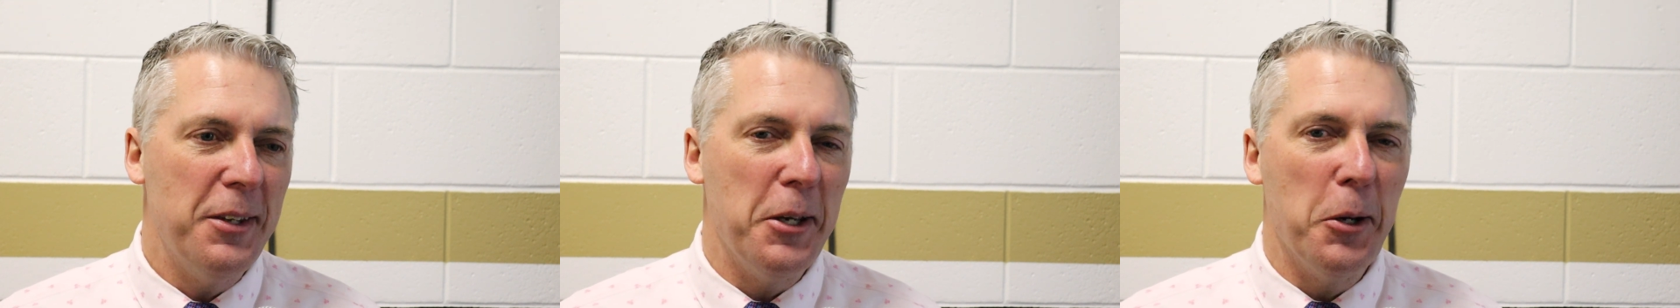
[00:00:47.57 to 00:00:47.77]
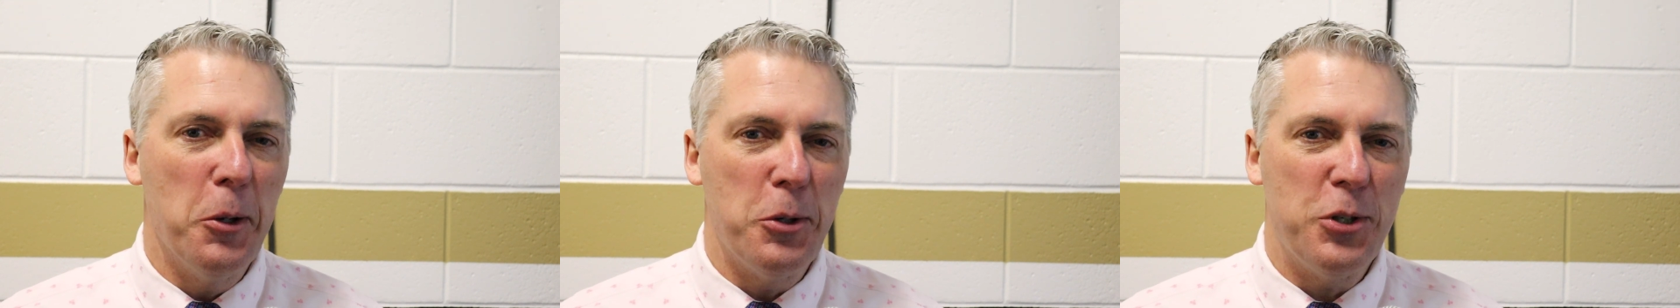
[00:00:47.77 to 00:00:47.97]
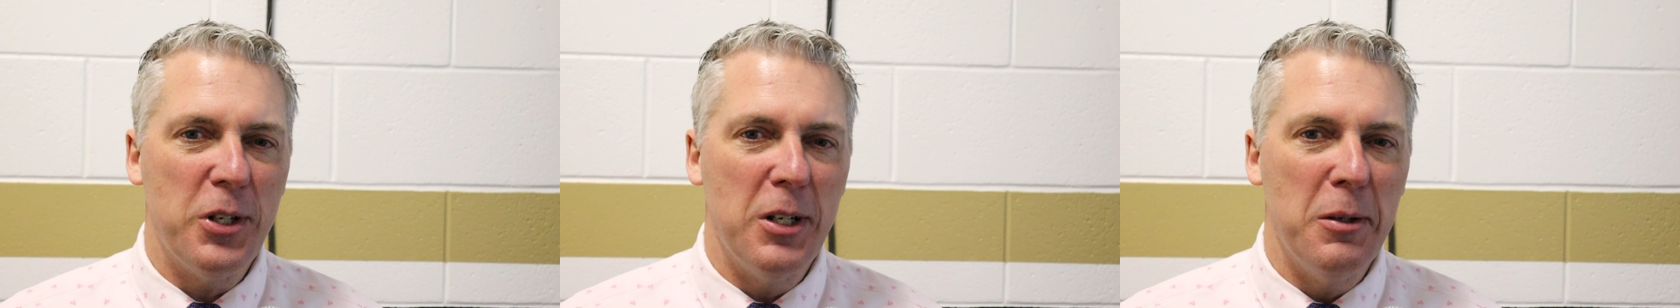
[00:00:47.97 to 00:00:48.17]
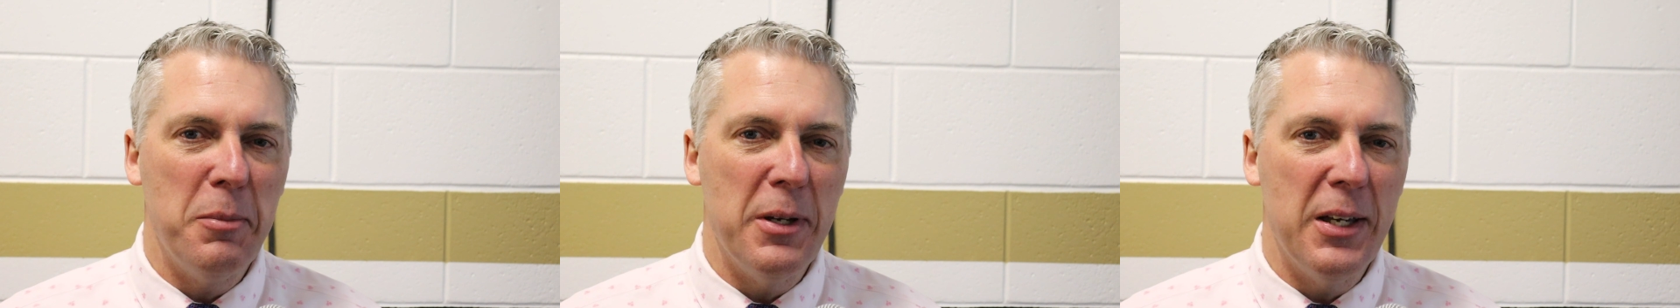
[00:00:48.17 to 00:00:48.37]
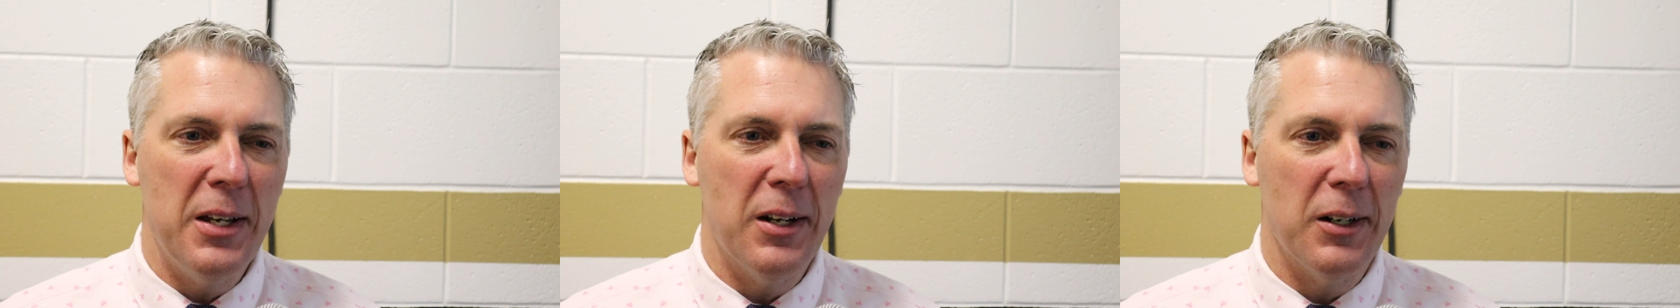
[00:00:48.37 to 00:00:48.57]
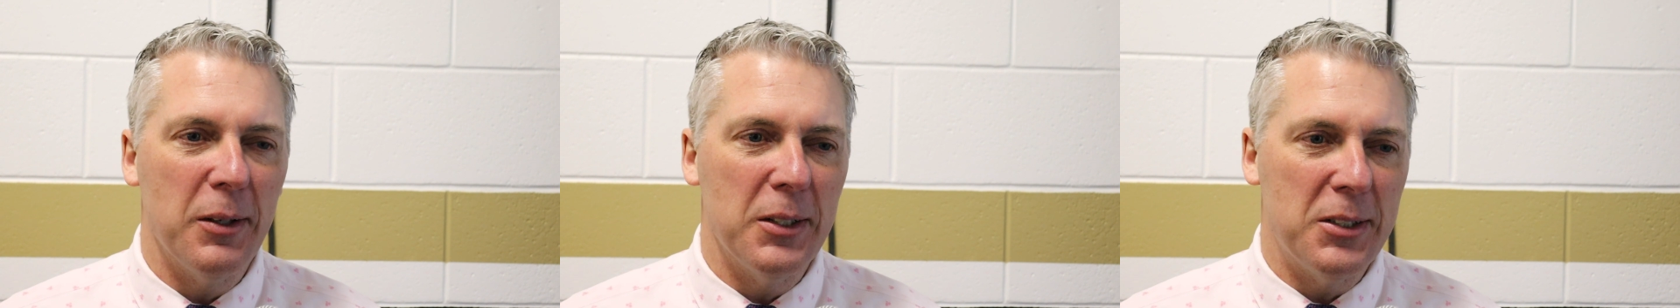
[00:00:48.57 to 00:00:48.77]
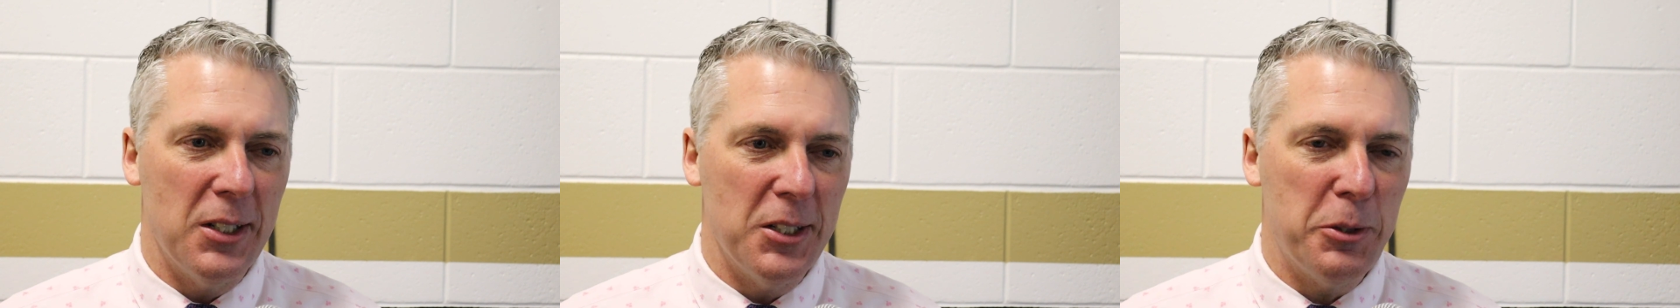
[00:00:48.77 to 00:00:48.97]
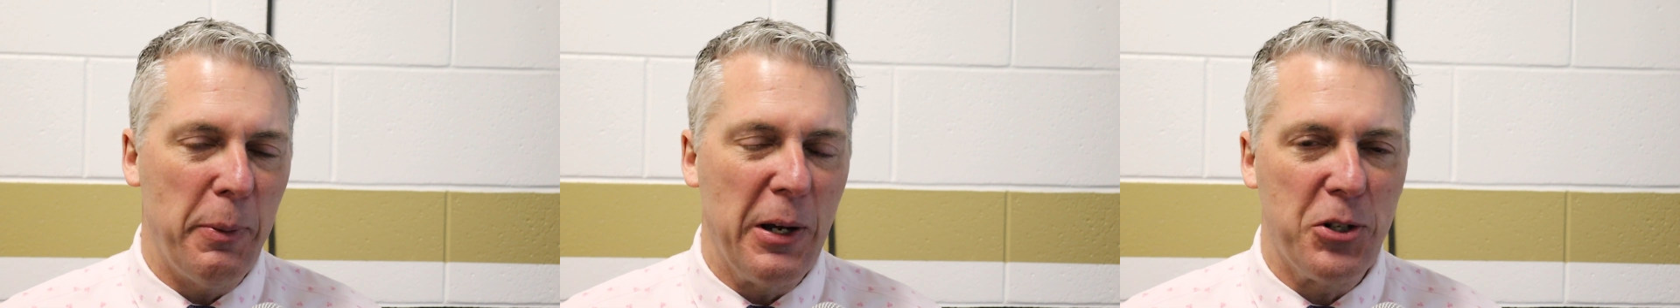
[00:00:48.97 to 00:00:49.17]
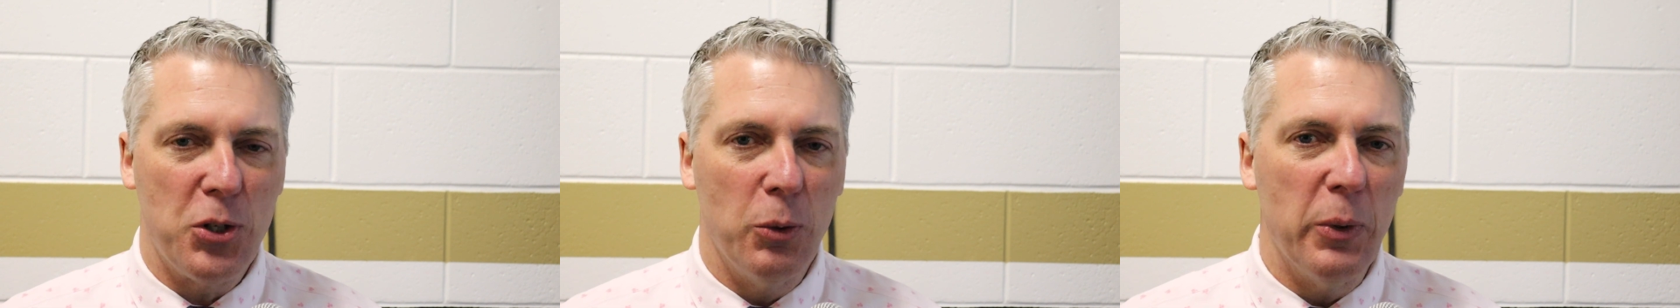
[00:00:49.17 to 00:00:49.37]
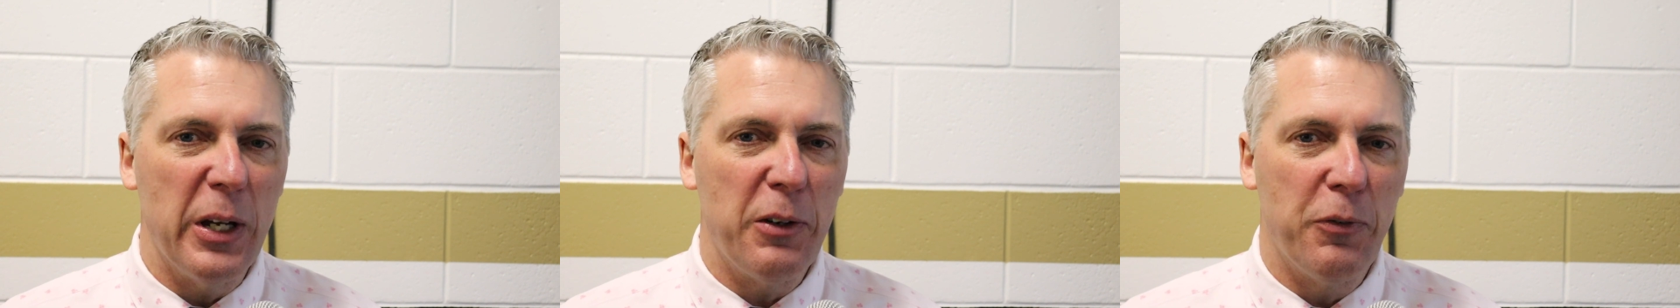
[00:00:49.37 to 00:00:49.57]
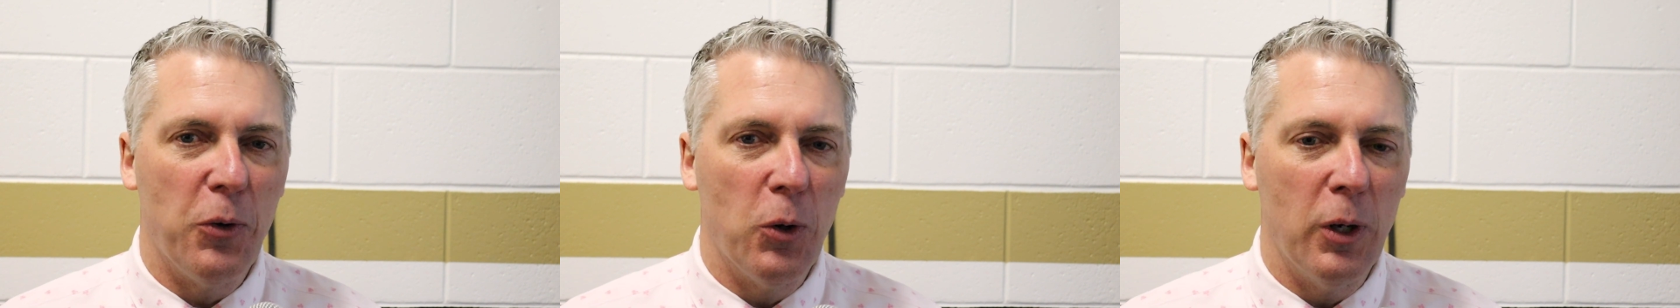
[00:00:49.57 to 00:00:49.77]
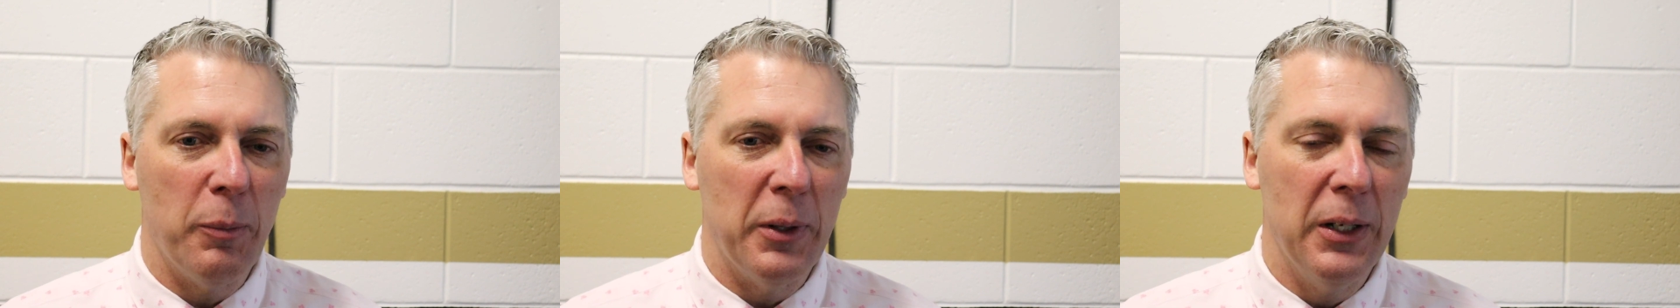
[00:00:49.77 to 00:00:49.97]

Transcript: the ocean to be here. It's a special week for him,